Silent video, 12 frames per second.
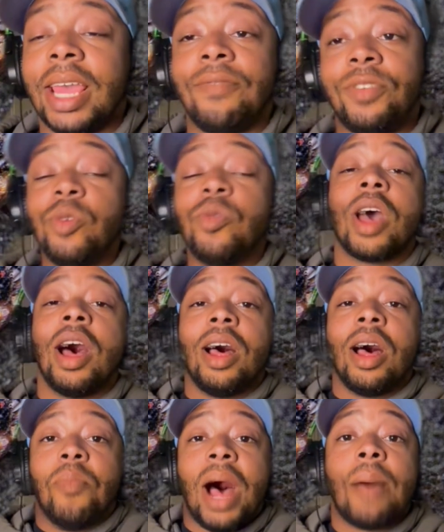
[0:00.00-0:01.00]
if you cut
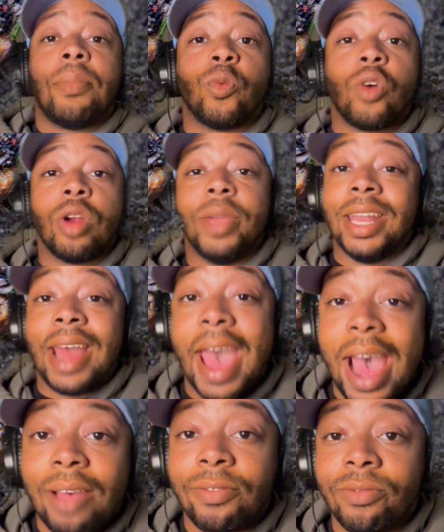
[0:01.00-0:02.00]
a bobbit worm in
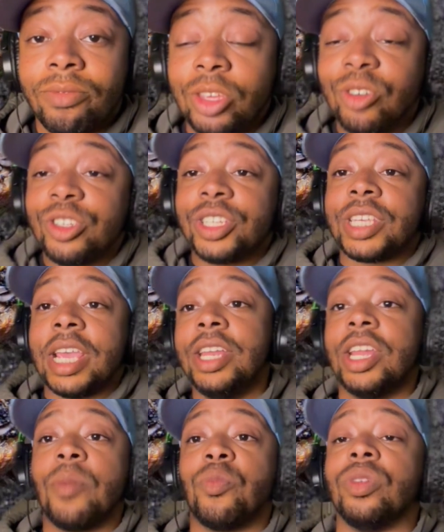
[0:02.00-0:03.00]
half, you'll just
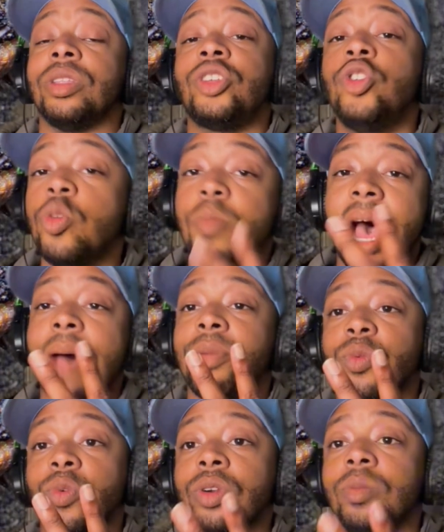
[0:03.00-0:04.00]
end up with two
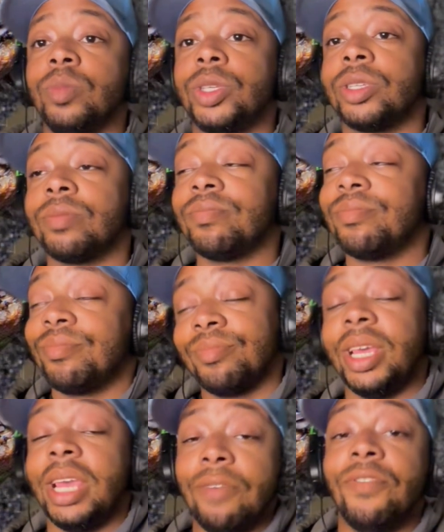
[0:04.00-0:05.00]
bobbit worms
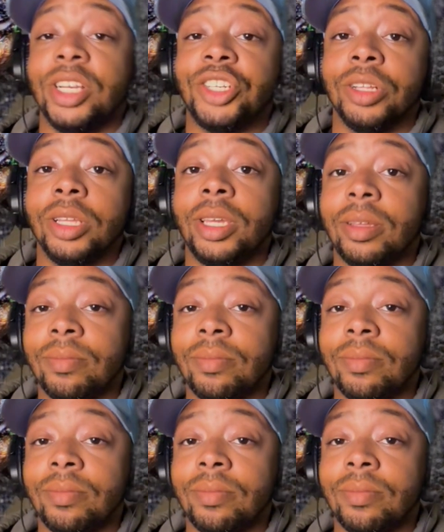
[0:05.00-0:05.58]
eventually.